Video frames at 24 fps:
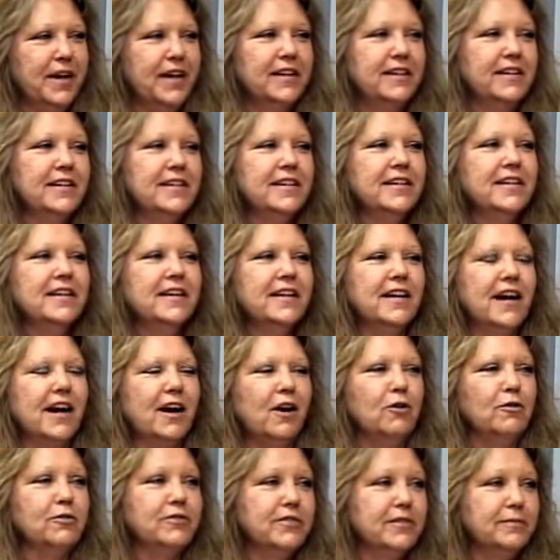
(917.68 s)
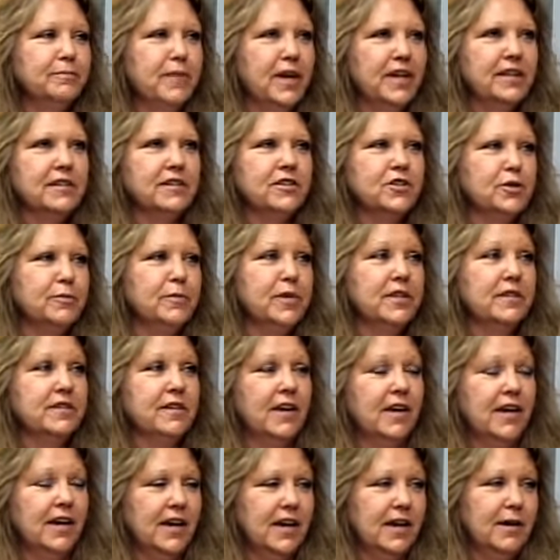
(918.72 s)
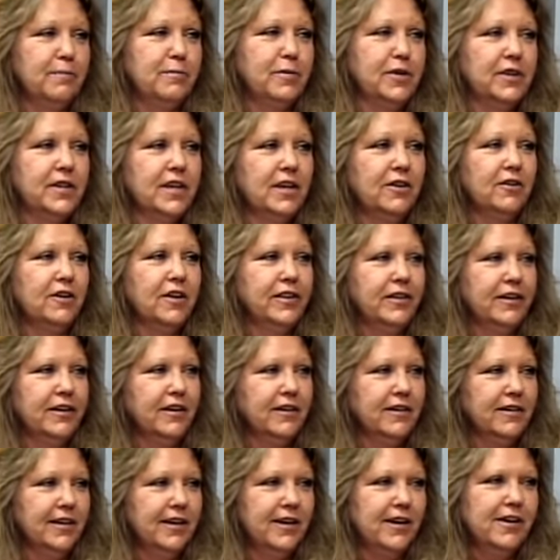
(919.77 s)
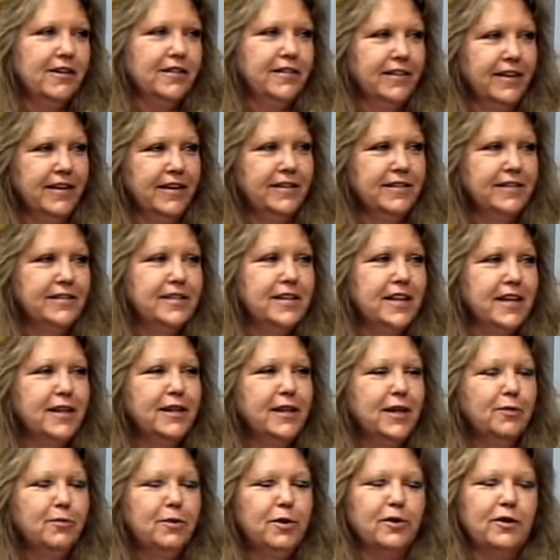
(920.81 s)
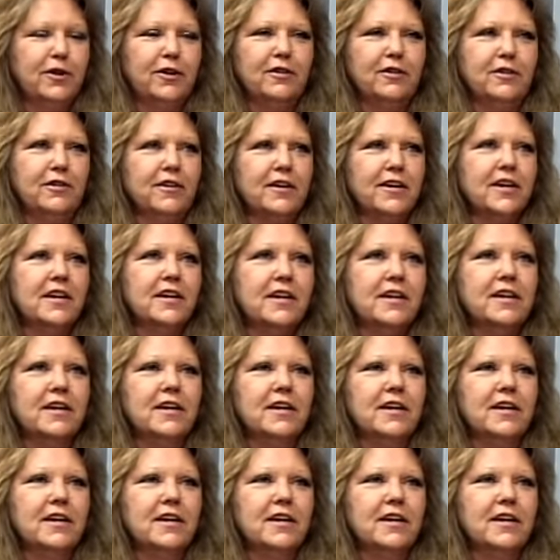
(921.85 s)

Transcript: but I'll message them and say, hey, I put that on there, you know, and then, then they will go look.